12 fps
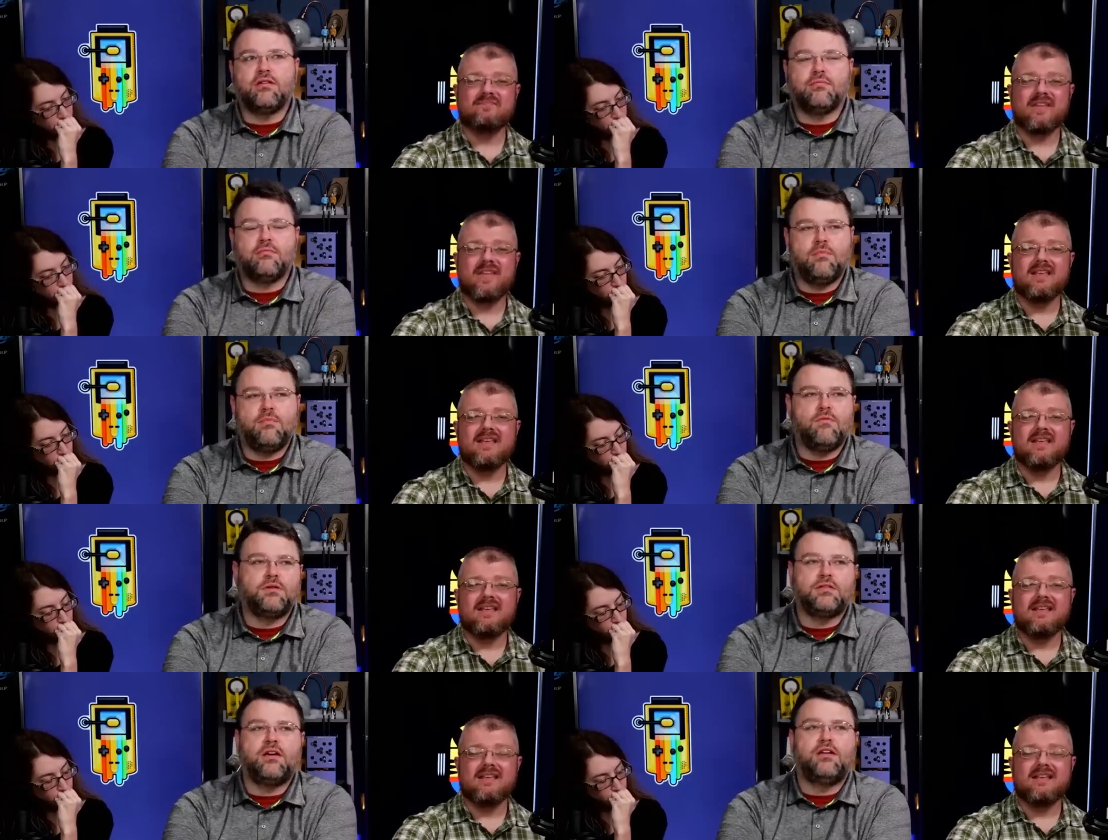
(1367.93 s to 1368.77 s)
Speaker 1: thing. Maybe it
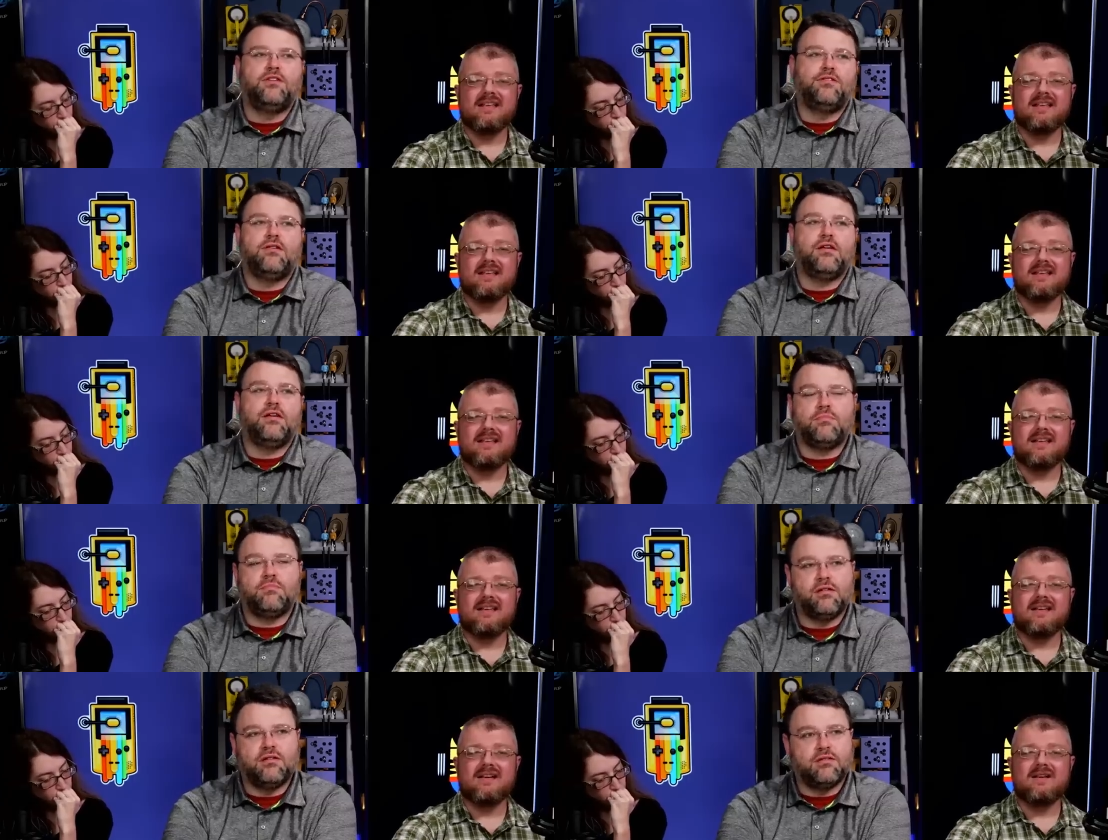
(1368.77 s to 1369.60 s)
was not a drink,
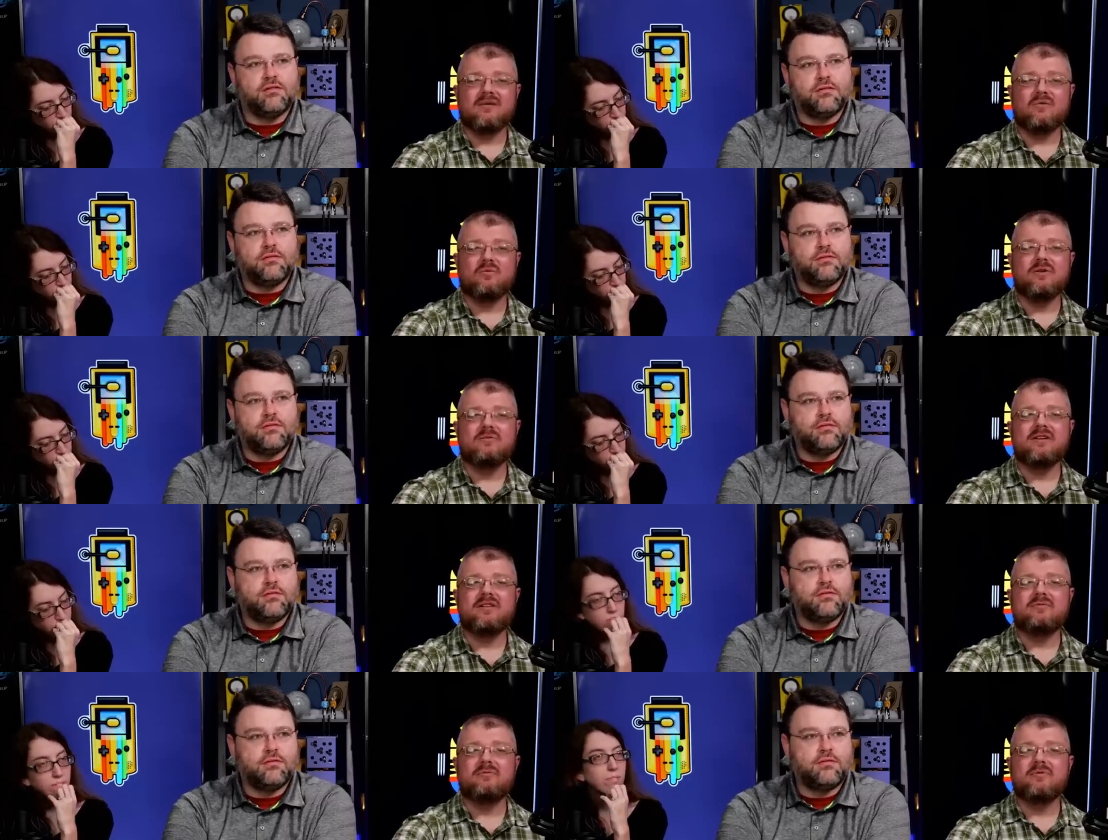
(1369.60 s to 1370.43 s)
but
Speaker 2: we
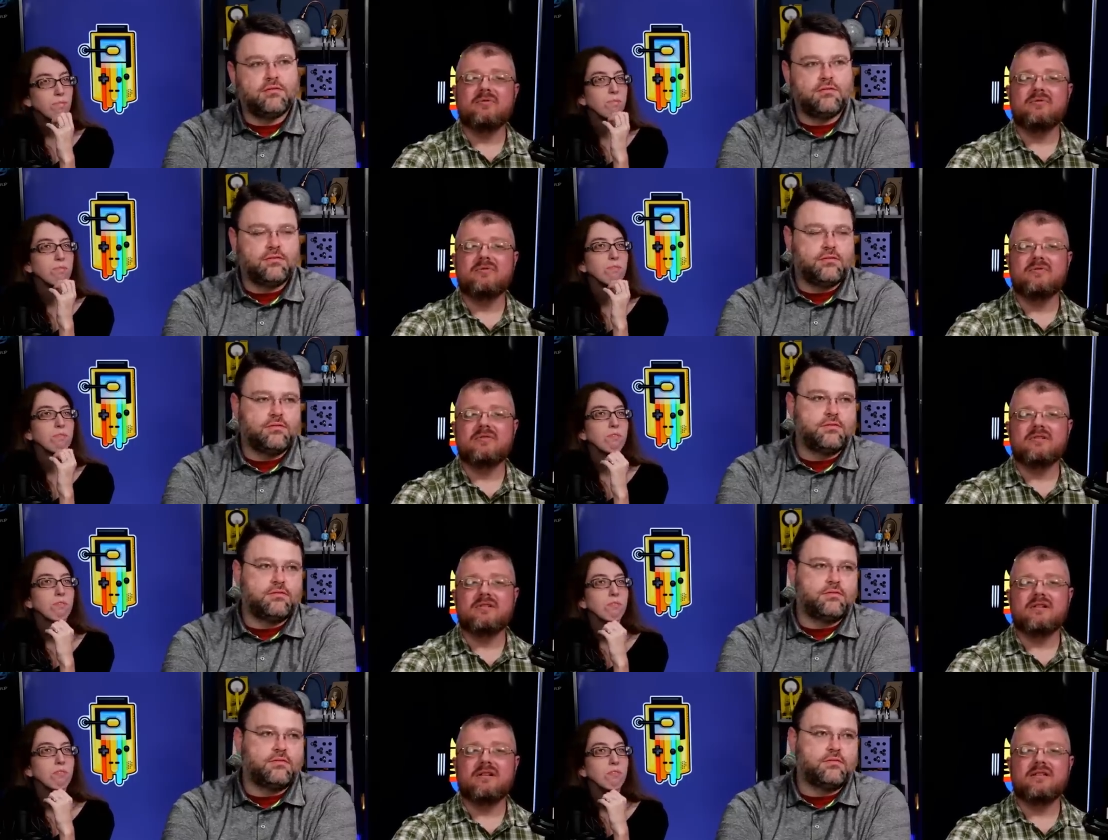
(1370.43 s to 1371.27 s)
went through.
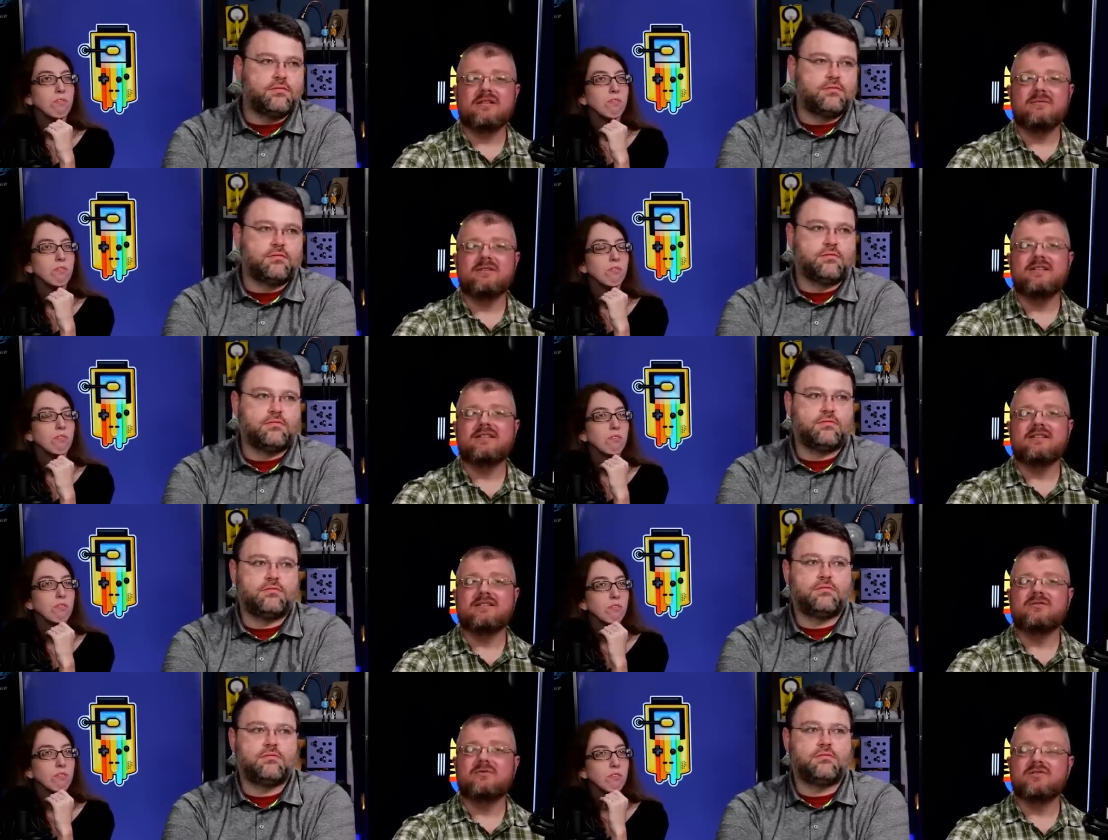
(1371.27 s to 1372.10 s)
I think we did that
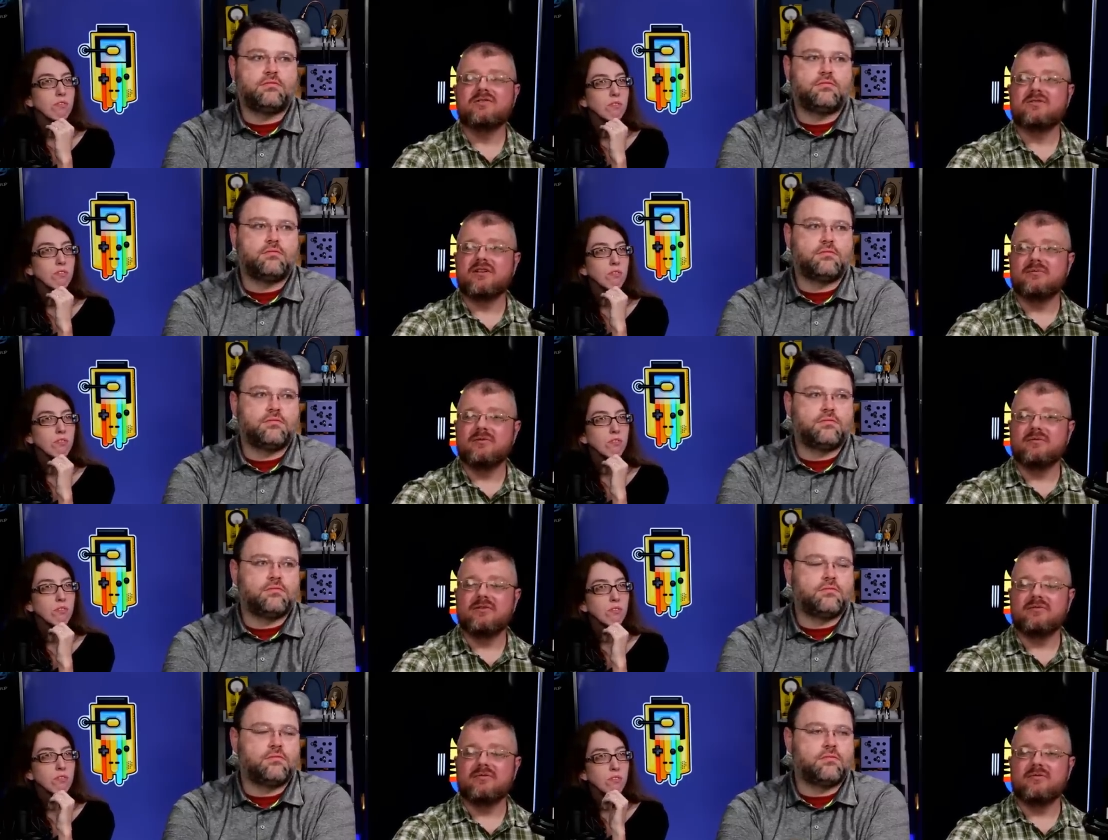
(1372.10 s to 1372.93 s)
on the Twitch stream. We
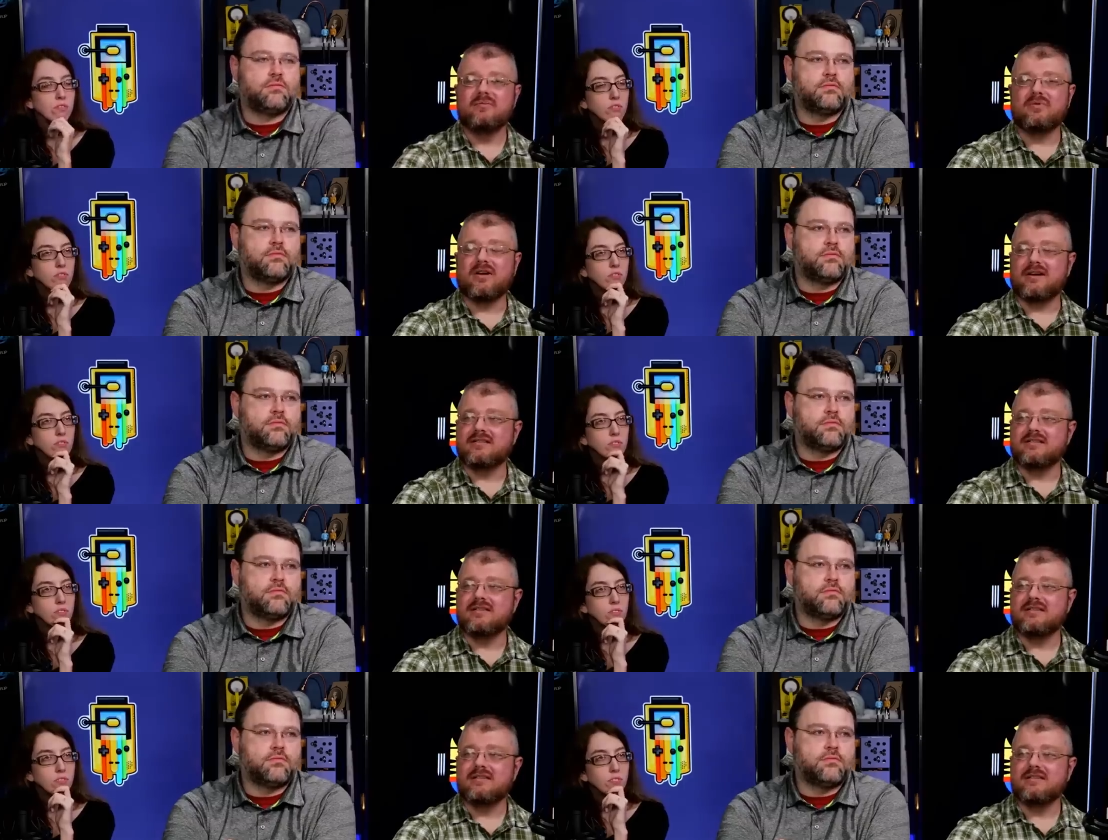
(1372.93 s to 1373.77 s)
went through the
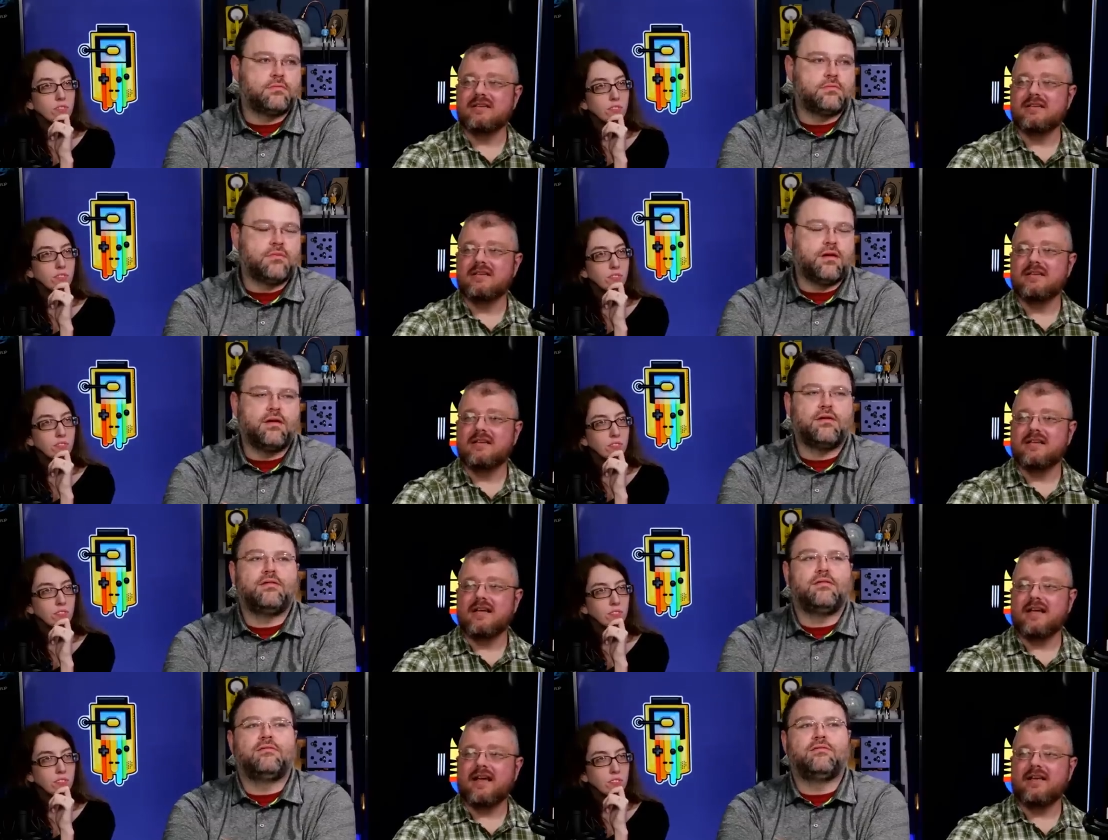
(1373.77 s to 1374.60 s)
prices, oh.
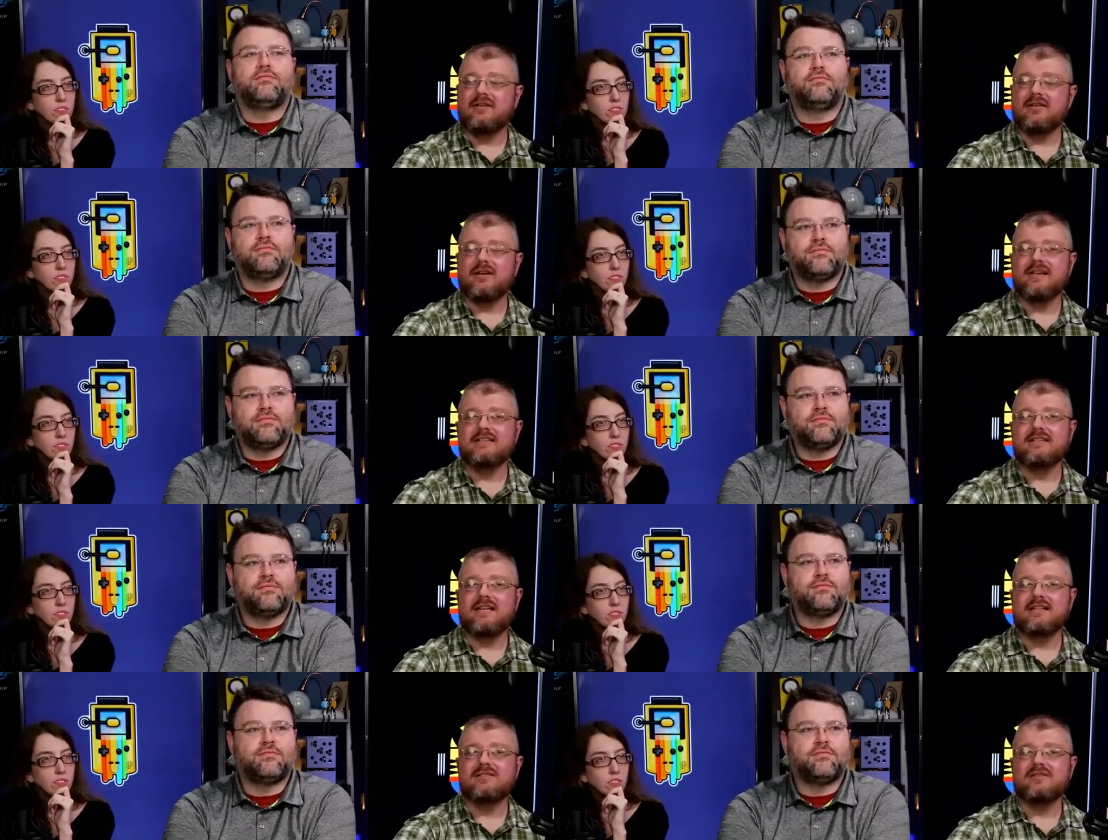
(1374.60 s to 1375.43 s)
and they're
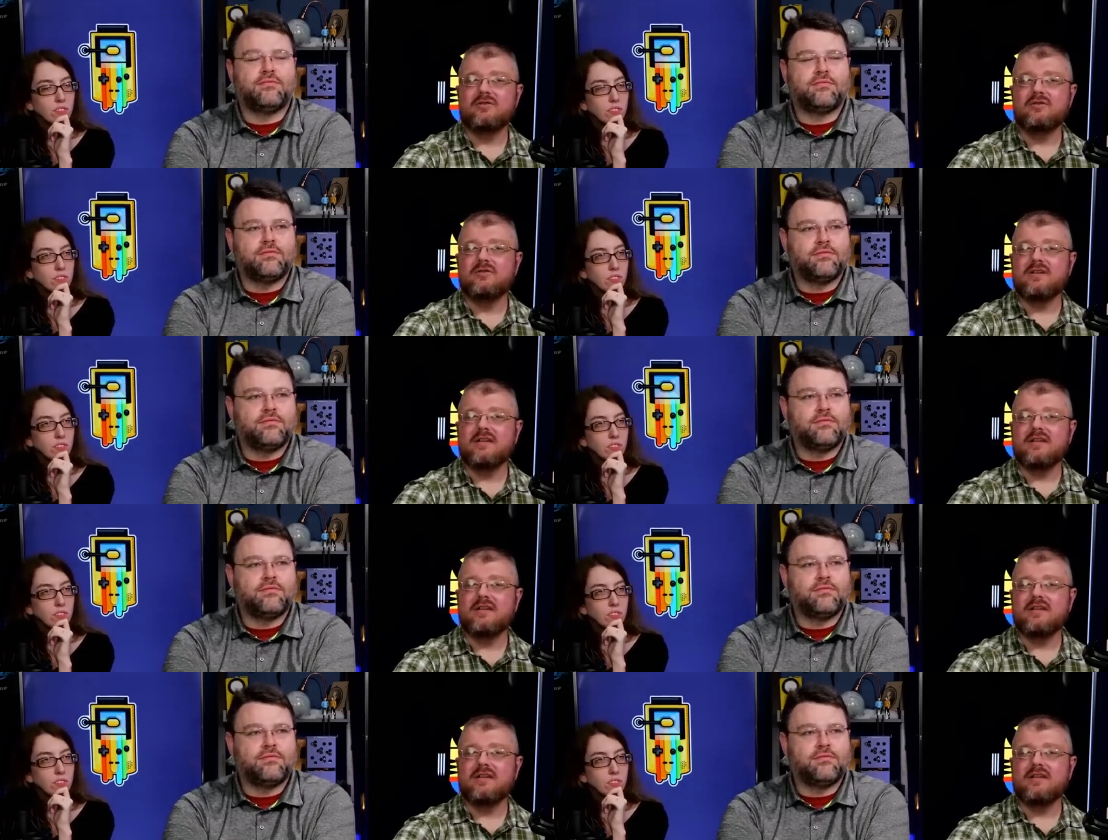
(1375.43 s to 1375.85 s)
crazy. And so you